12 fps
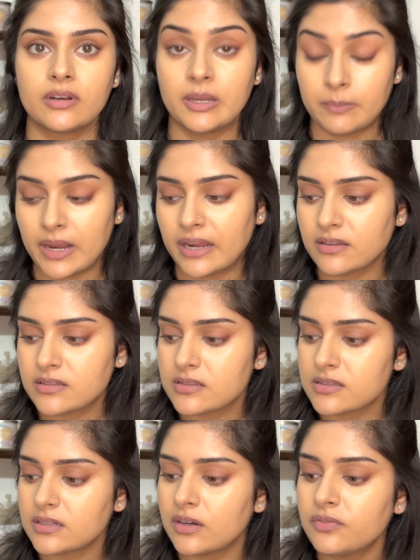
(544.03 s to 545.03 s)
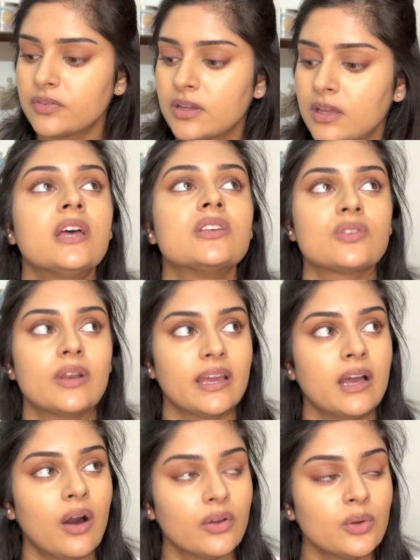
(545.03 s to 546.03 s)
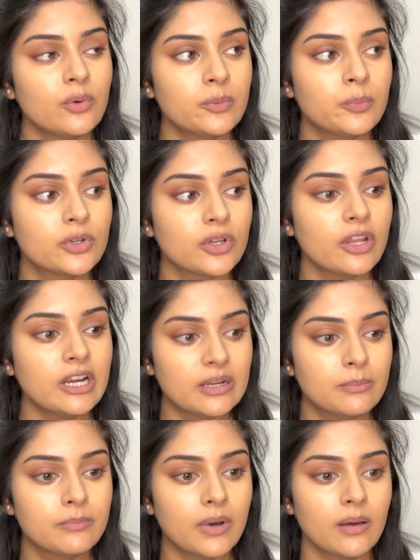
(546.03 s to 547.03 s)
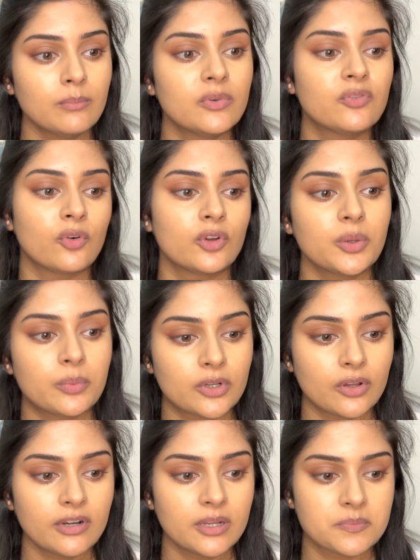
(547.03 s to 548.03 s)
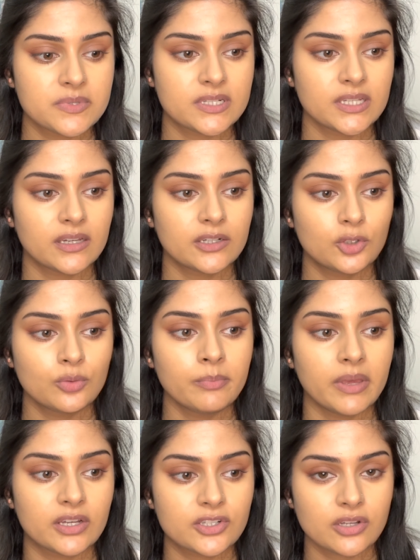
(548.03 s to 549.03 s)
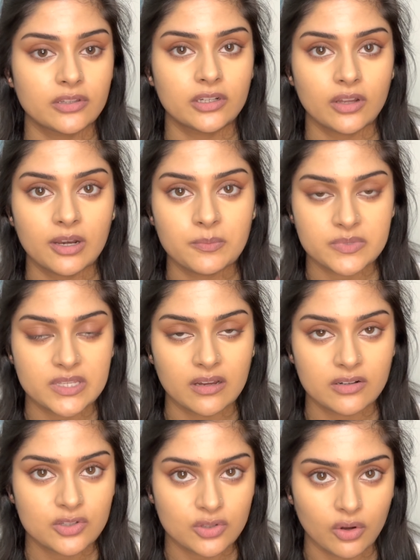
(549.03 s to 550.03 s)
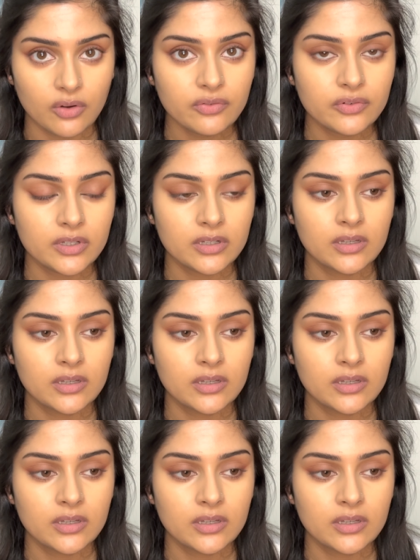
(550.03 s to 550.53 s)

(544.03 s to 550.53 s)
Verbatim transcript: lip liners and stuff. So like how you would put on lip balm before you put on lipstick to make sure that your lips are soft